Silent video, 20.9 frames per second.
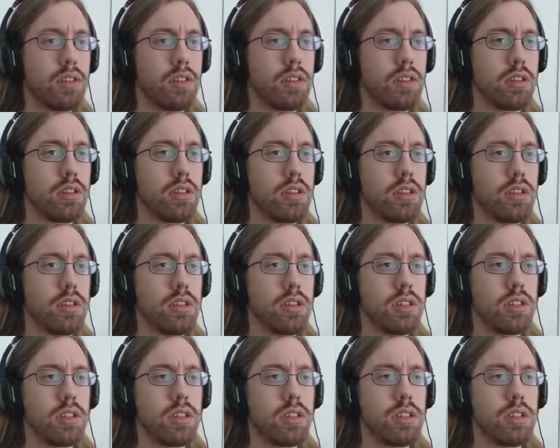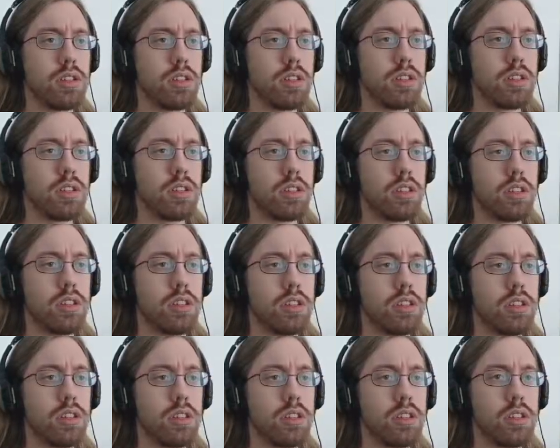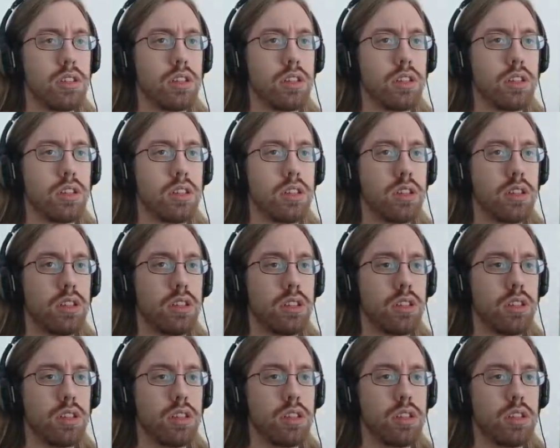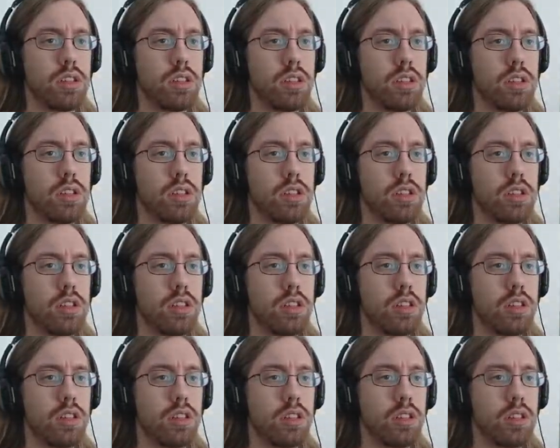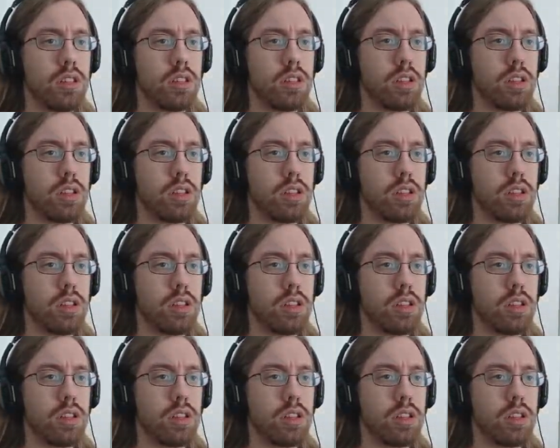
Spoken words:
No one is speaking in this clip.